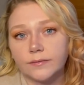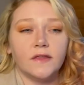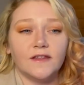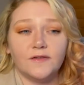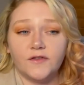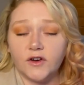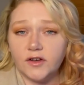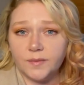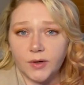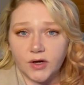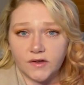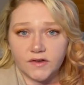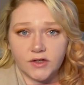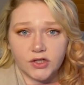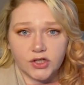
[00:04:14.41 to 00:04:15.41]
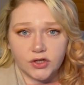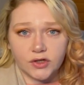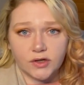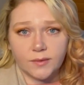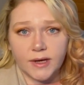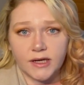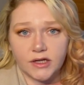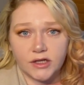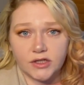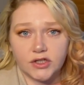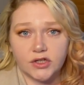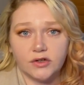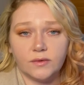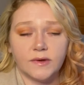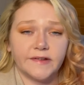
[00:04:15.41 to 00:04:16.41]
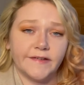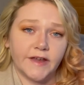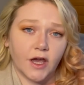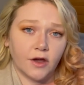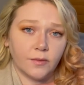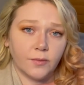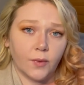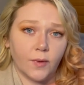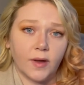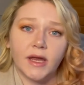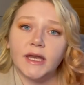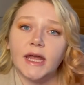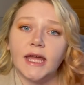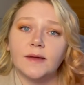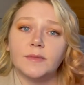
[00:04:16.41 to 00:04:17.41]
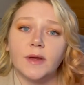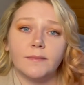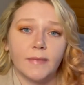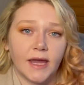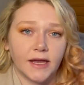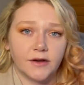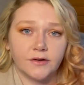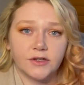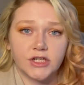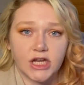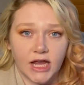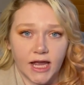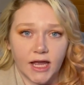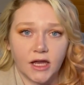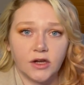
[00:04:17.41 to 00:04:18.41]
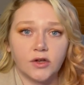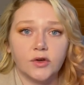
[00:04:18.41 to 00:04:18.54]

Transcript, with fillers: The first person Junior ran into was a young boy named Maynard Chant,